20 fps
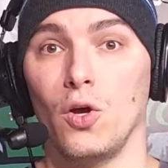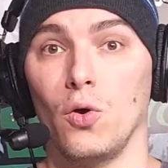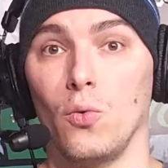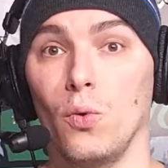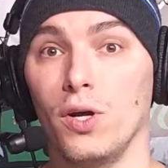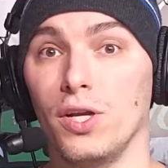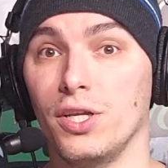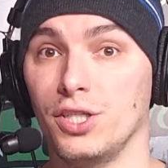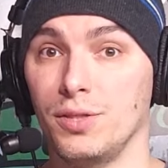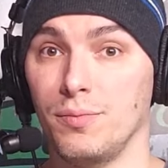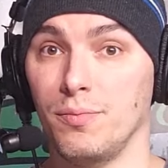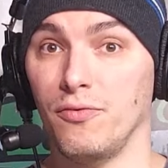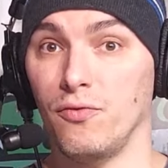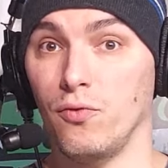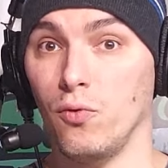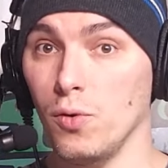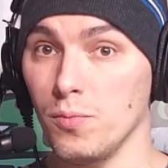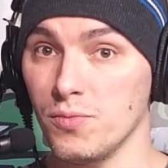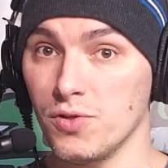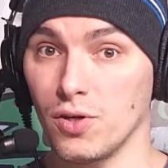When a ship
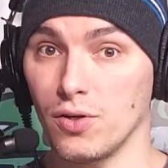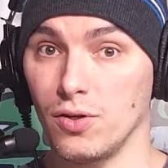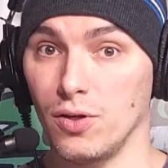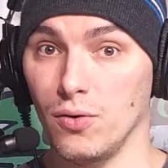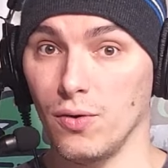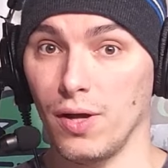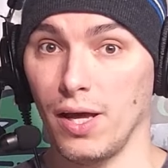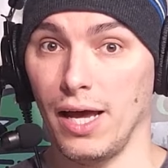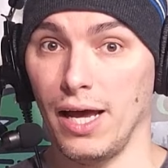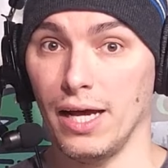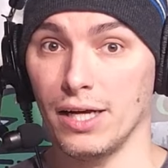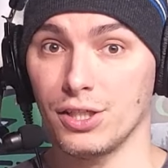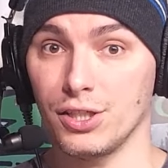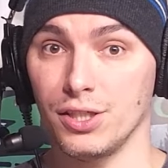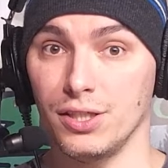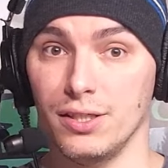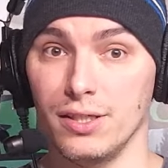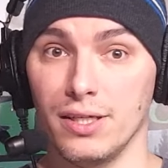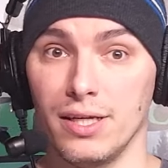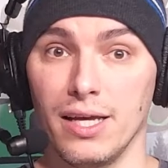performs a cloak
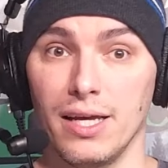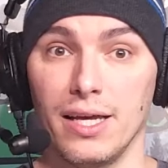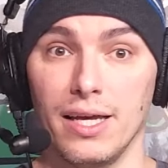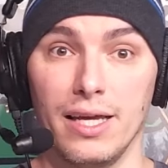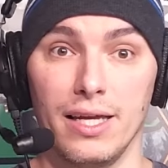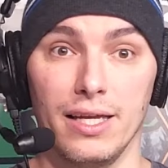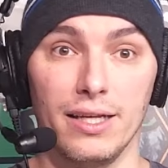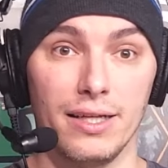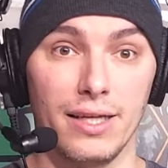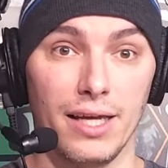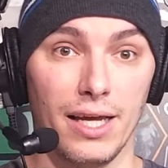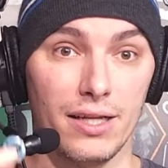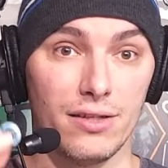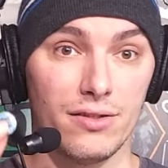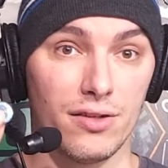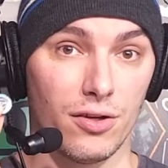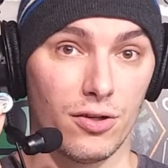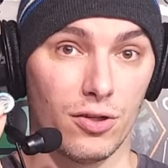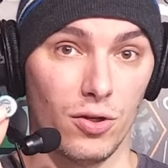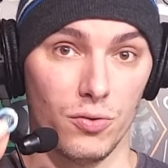action, it gains
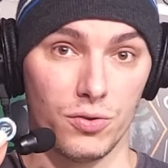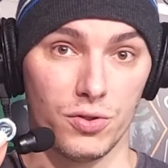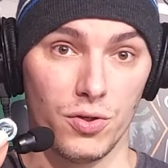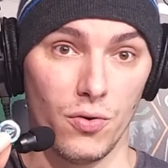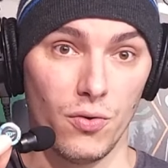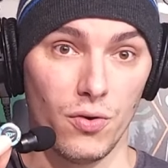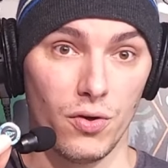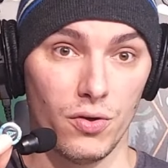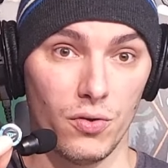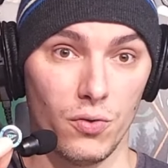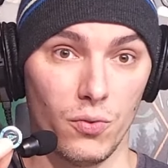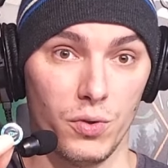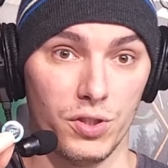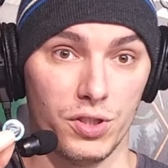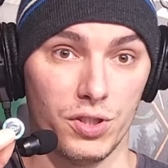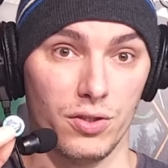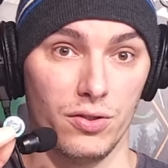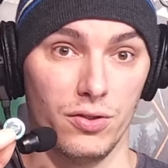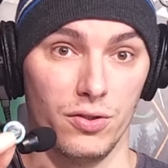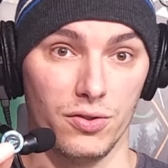a cloak token,
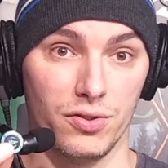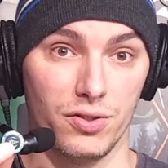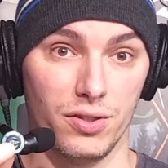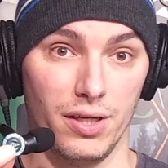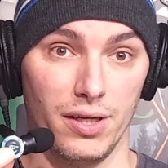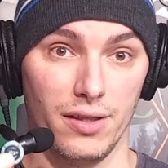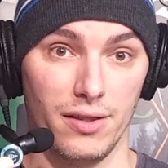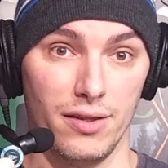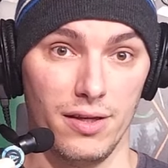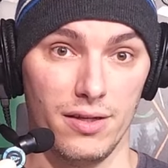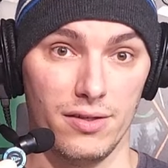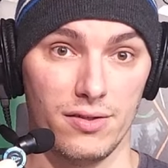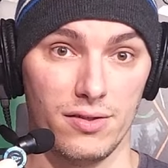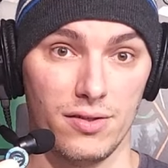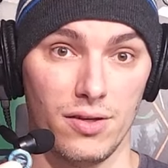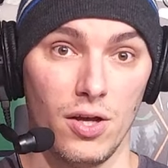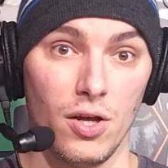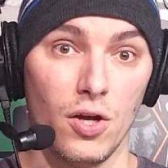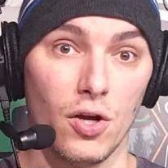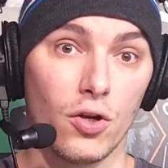which looks like this.
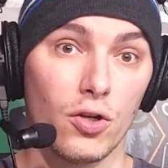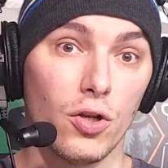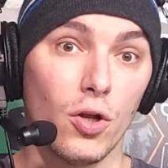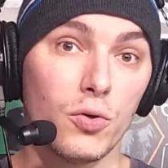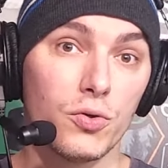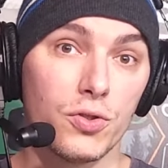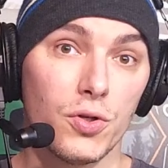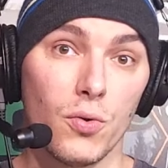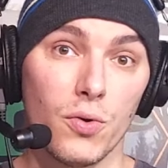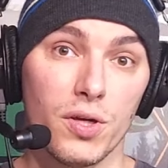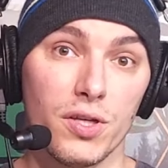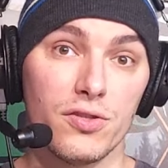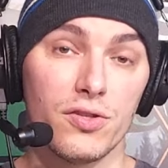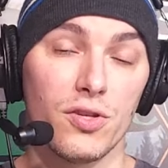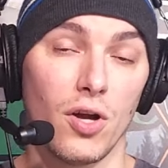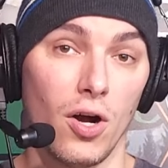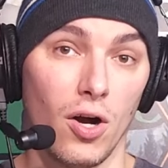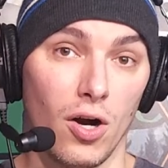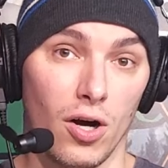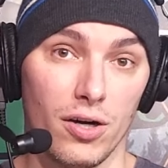Cloak tokens
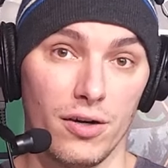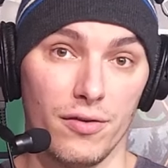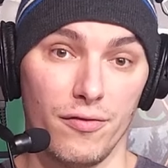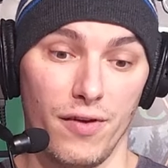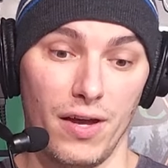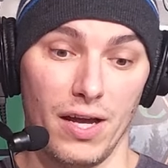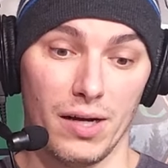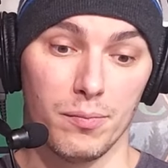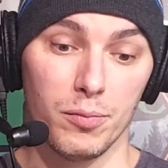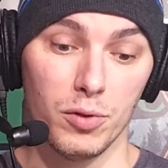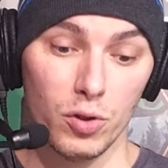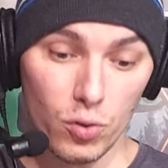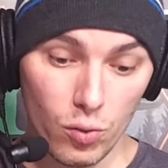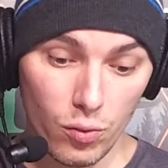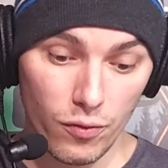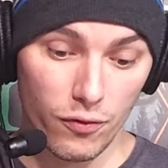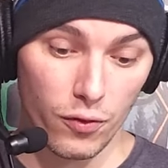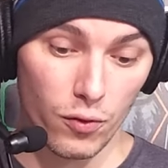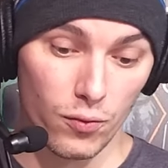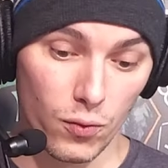are, in fact, blue
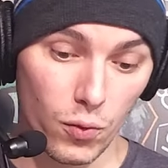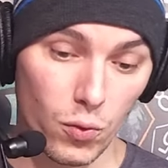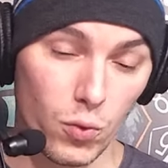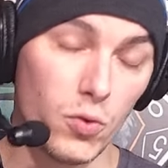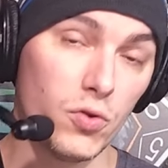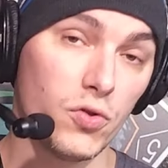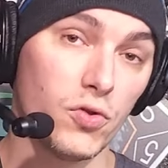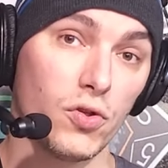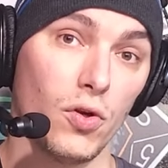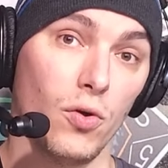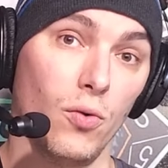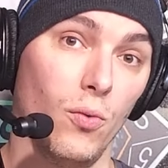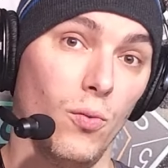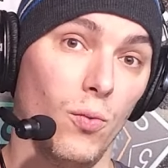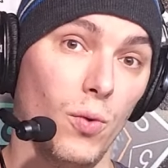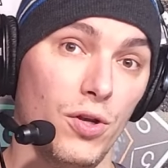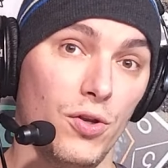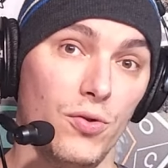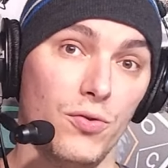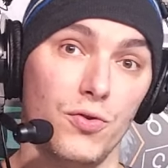for rules, so
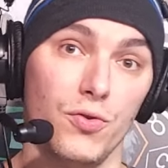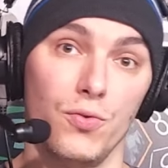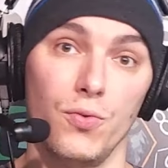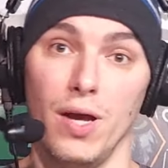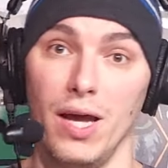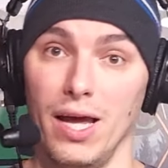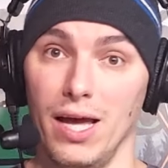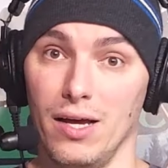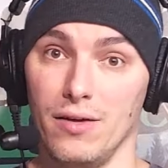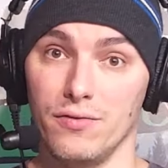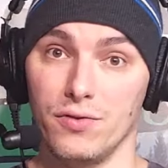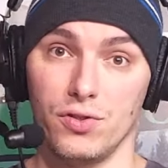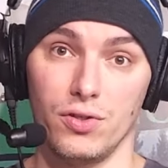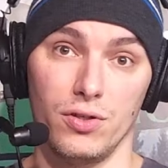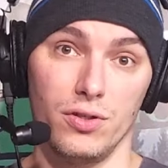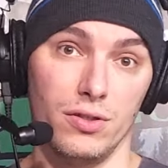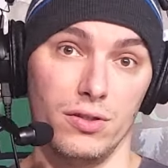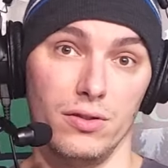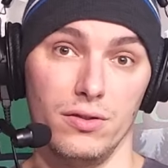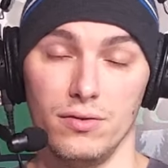when you do have
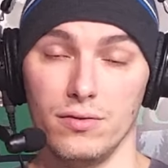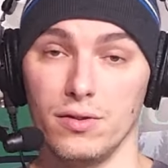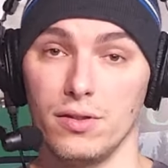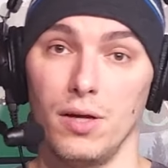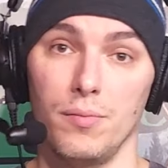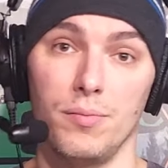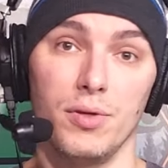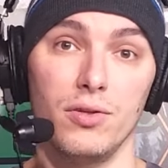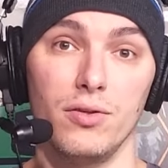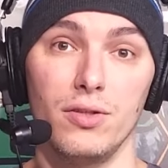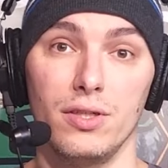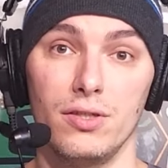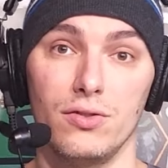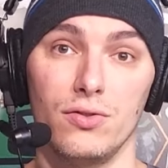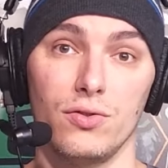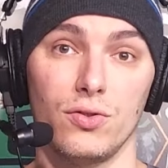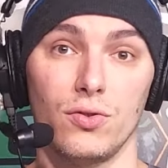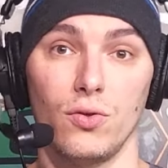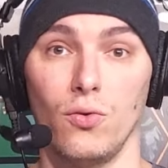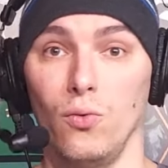certain
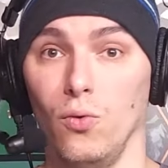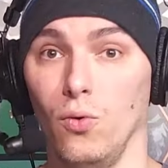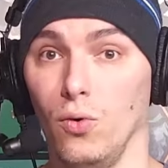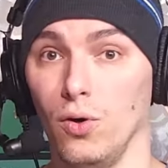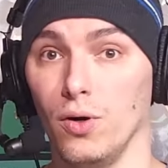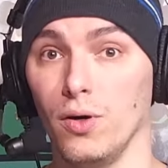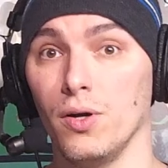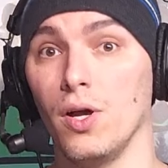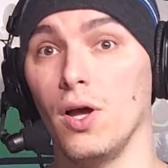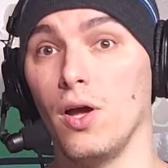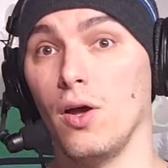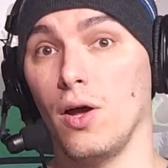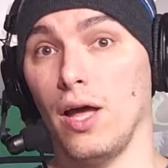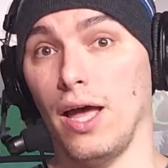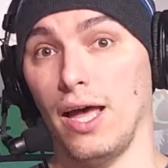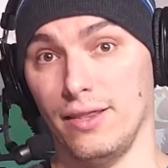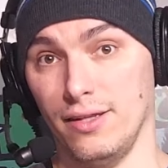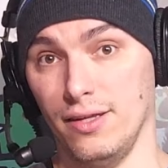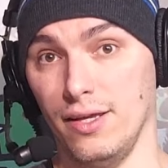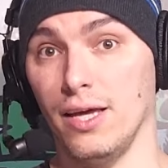abilities or
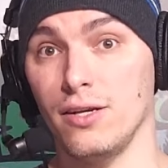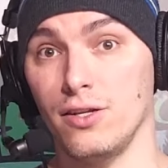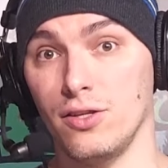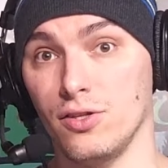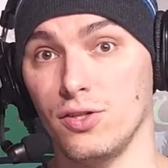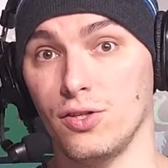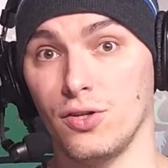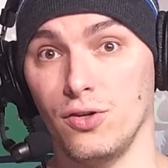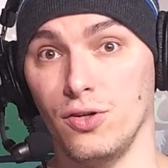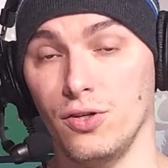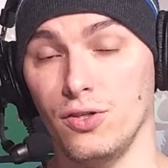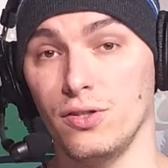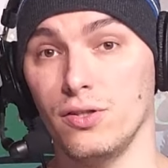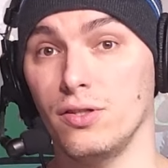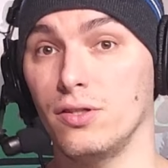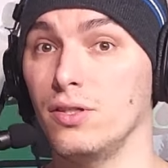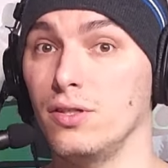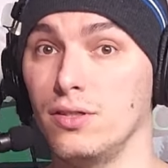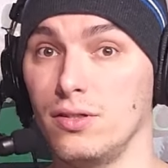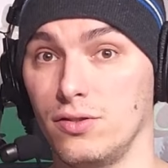at the end of the turn,
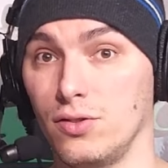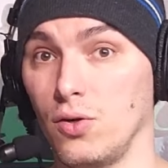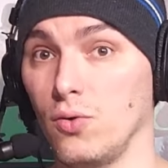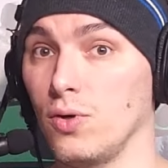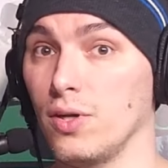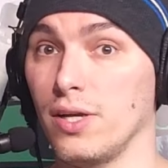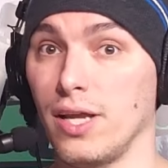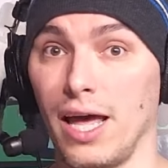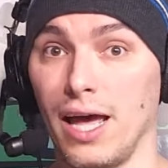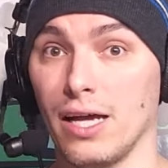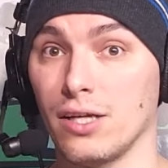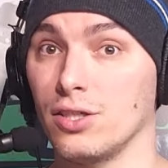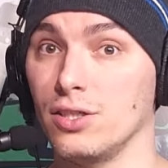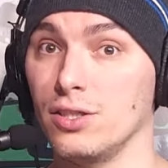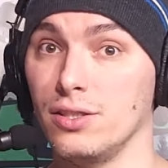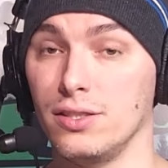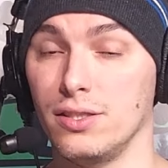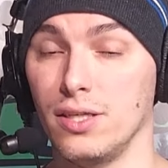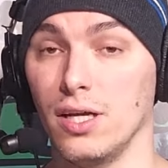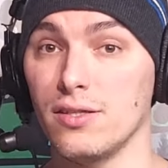the token
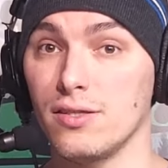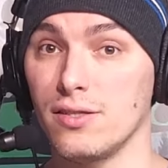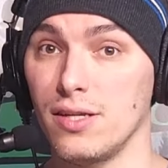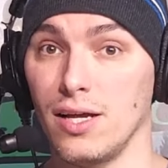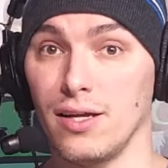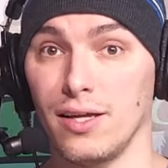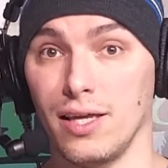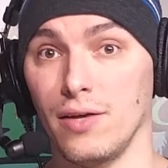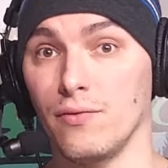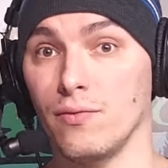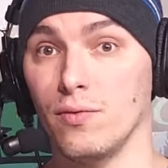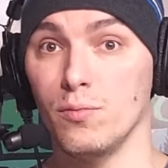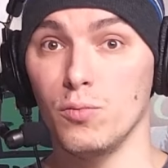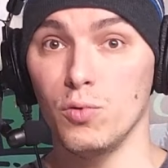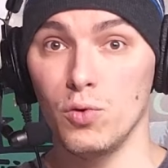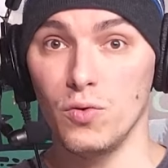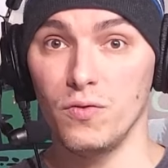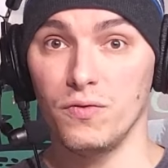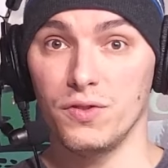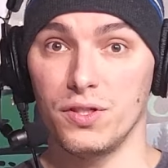actually does not get
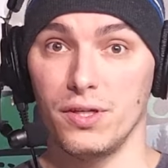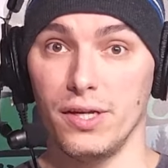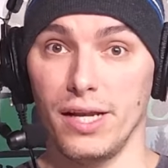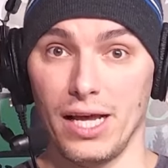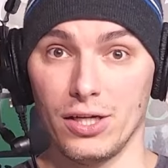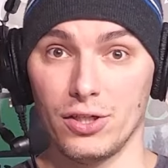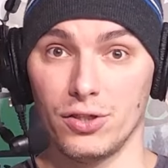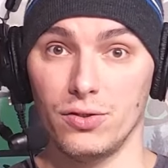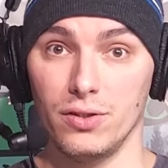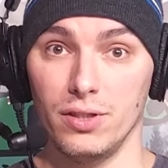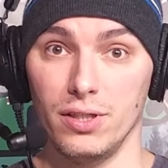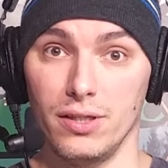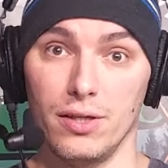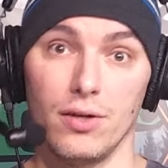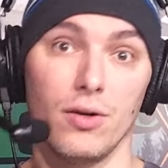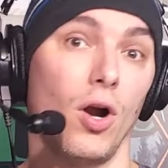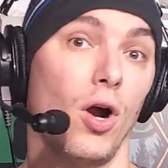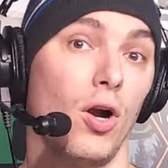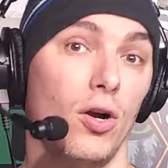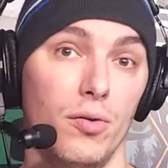removed naturally.
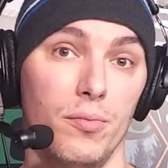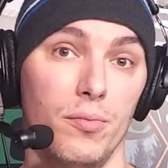There are